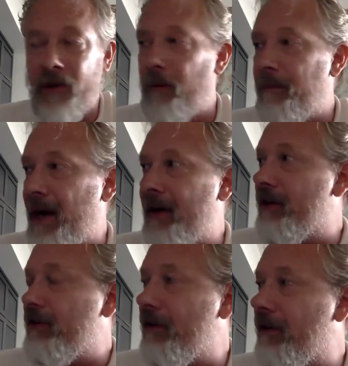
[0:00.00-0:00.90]

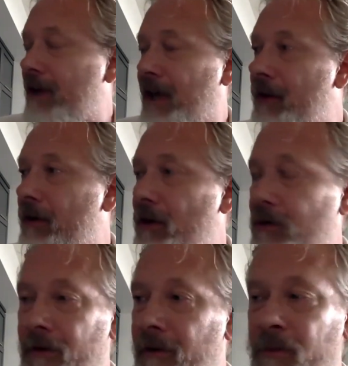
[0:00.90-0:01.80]
comparison. I don't
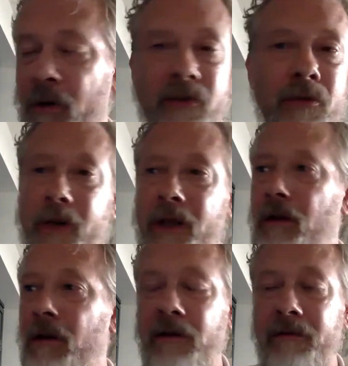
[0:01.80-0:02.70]
know, the Puerto
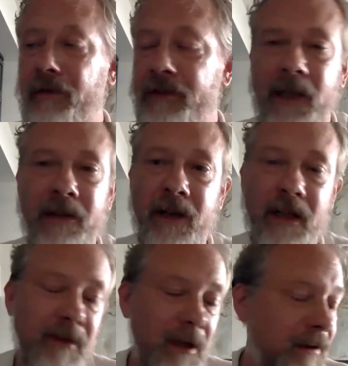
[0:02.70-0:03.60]
Rico of
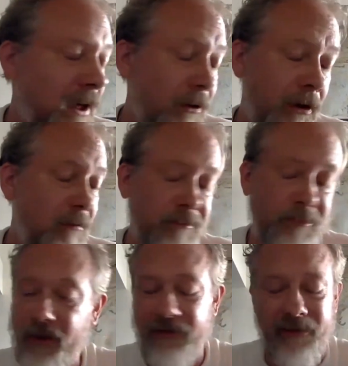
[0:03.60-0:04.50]
Scandinavia. I don't know.
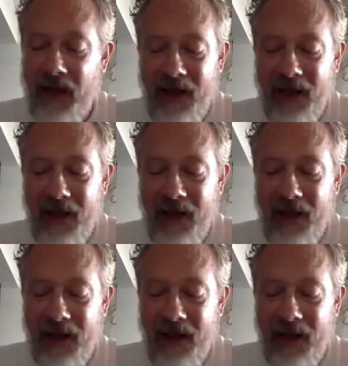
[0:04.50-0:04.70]
We're